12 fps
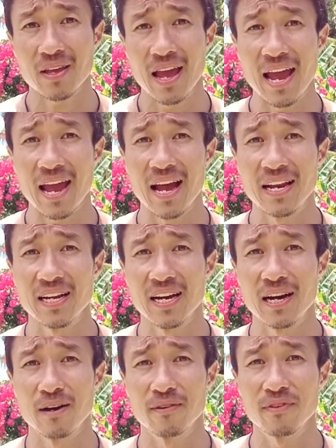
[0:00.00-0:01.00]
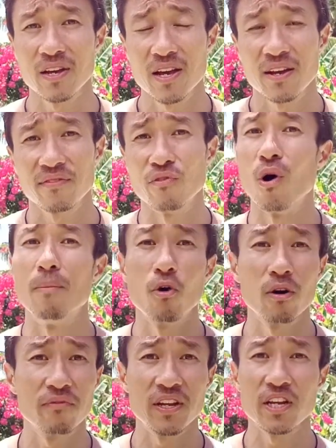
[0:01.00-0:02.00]
And if you want
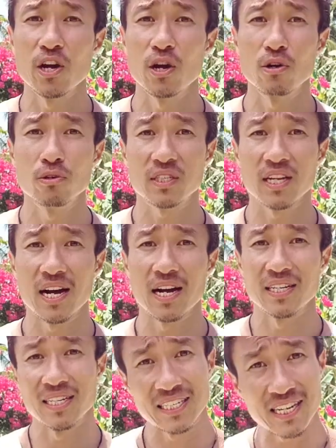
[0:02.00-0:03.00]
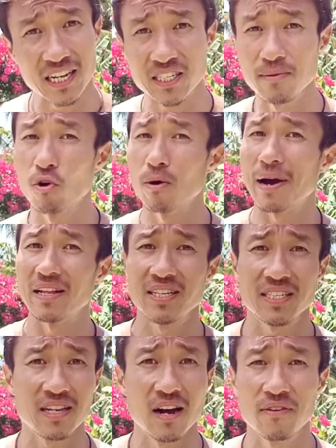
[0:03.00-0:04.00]
more videos discussing more about
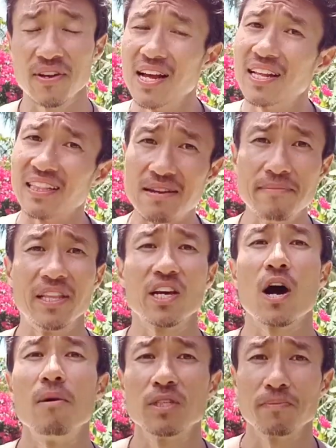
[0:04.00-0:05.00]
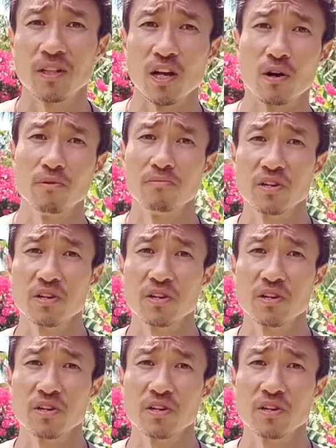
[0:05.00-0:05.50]
this stuff, leave me in the comments below.